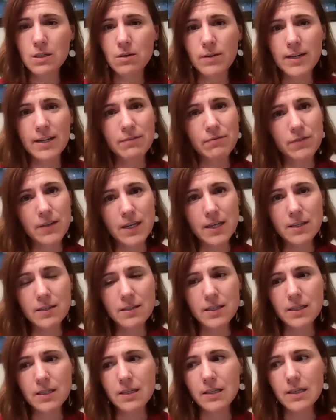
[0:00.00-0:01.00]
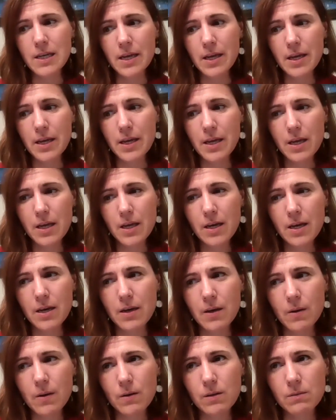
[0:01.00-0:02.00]
a great friend, and
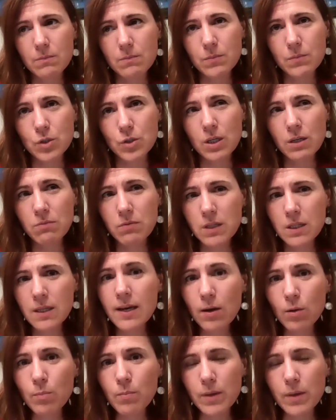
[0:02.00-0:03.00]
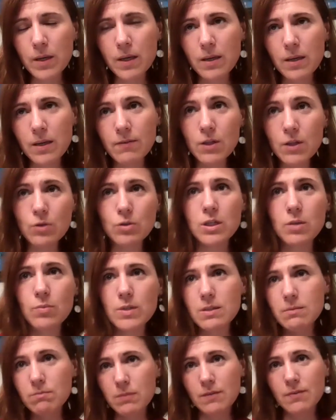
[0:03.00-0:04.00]
she really helped me, even though she
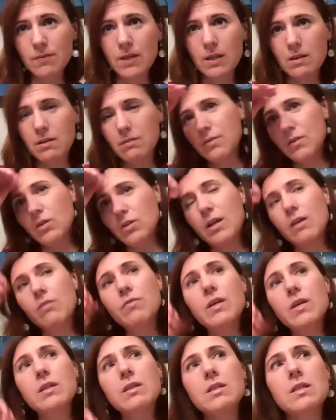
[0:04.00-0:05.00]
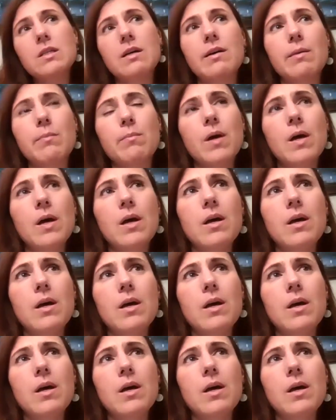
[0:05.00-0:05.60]
was living in Philadelphia at the time.